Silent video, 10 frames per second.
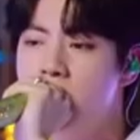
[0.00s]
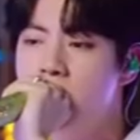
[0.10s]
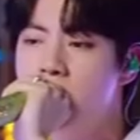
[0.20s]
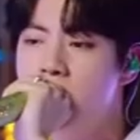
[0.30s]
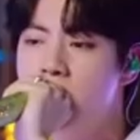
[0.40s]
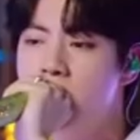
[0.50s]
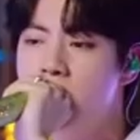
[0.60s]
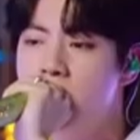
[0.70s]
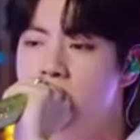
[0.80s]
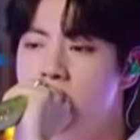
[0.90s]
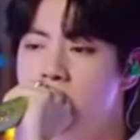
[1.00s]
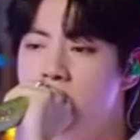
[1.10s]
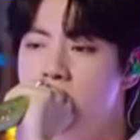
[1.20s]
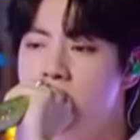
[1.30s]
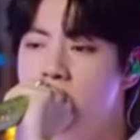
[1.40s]

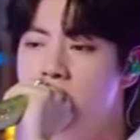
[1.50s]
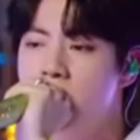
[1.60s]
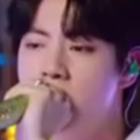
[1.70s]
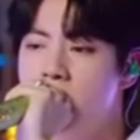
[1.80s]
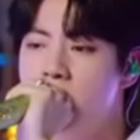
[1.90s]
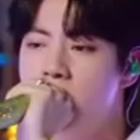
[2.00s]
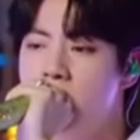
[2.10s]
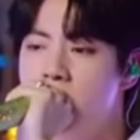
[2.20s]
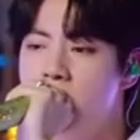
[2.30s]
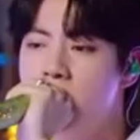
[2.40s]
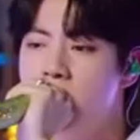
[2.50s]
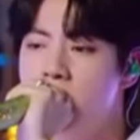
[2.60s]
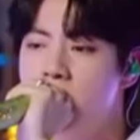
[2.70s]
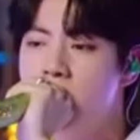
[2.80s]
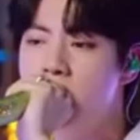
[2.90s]

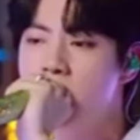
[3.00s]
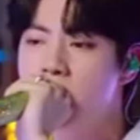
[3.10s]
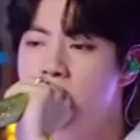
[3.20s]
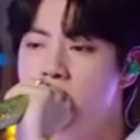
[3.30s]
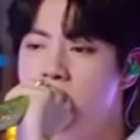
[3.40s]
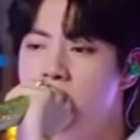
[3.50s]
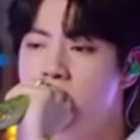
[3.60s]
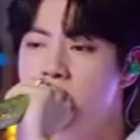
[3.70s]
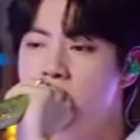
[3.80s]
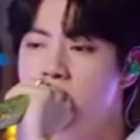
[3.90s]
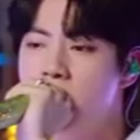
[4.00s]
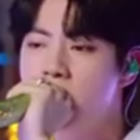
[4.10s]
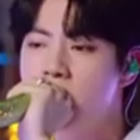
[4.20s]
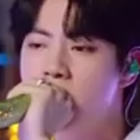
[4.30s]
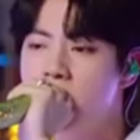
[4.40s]

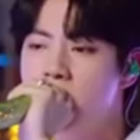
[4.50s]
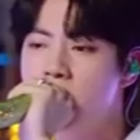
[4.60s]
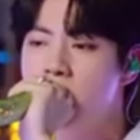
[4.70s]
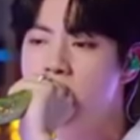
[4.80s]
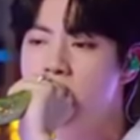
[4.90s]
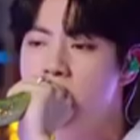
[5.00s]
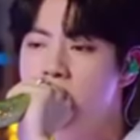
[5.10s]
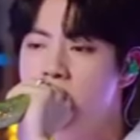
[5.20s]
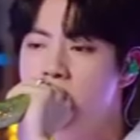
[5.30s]
[no speech]